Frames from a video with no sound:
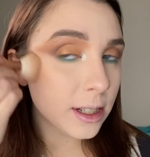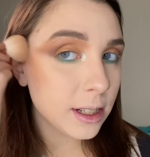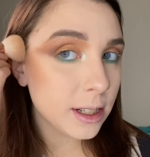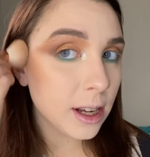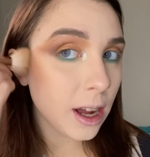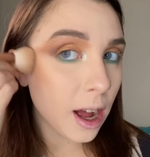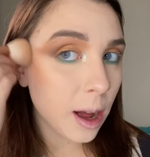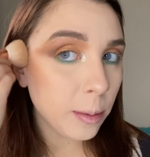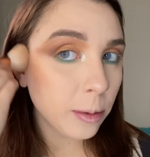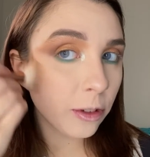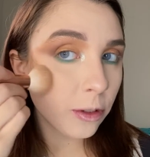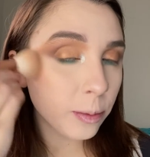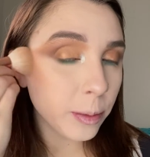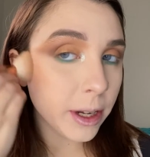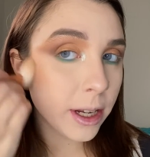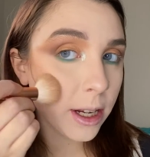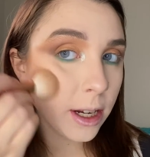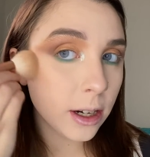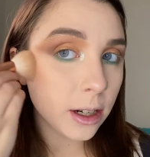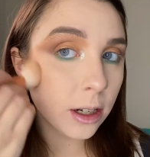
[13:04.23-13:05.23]
top of my
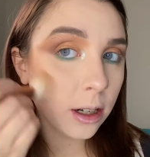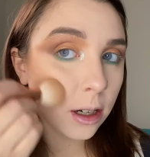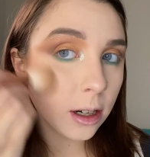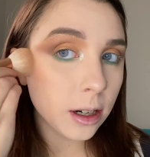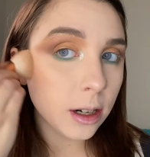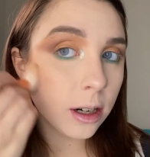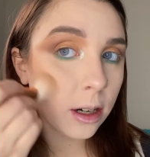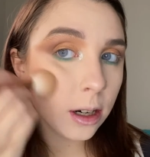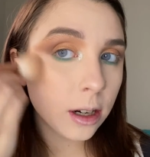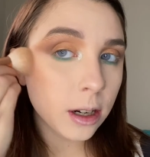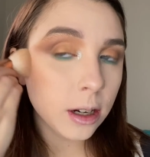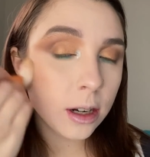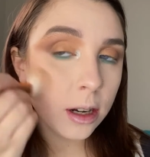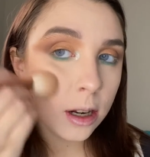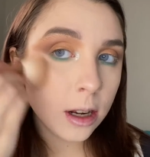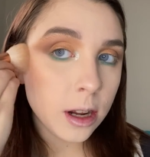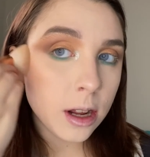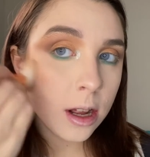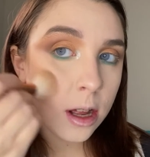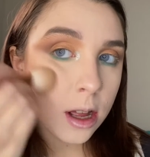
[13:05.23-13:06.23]
ear
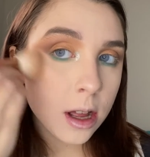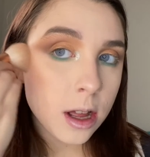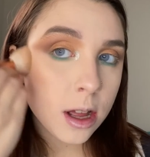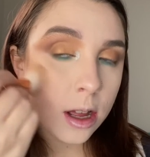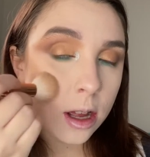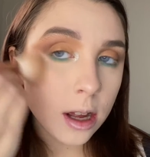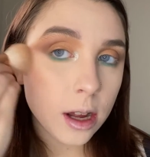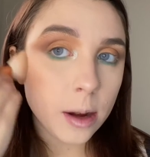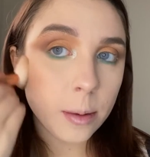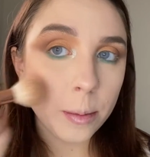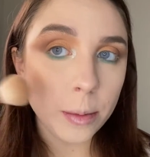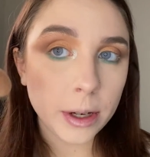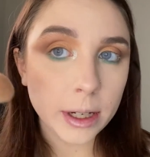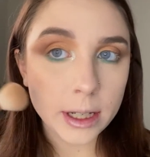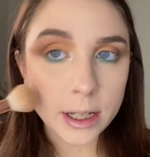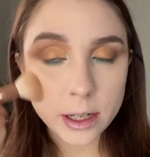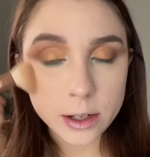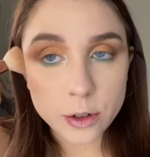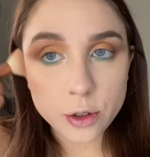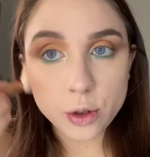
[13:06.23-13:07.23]
and bring
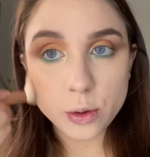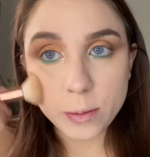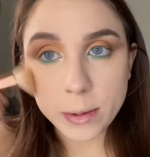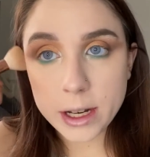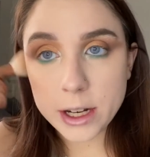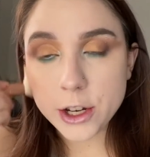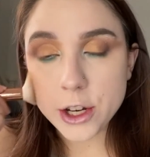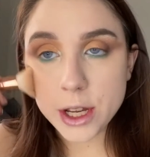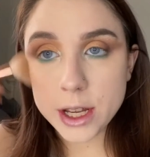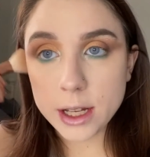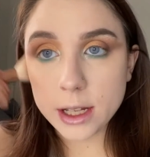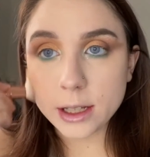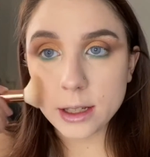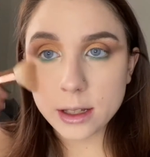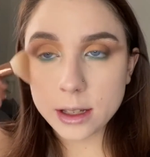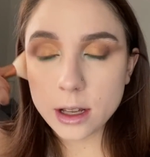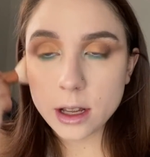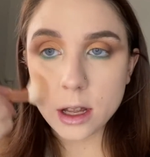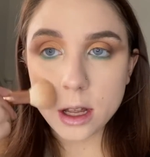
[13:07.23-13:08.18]
it into my cheeks.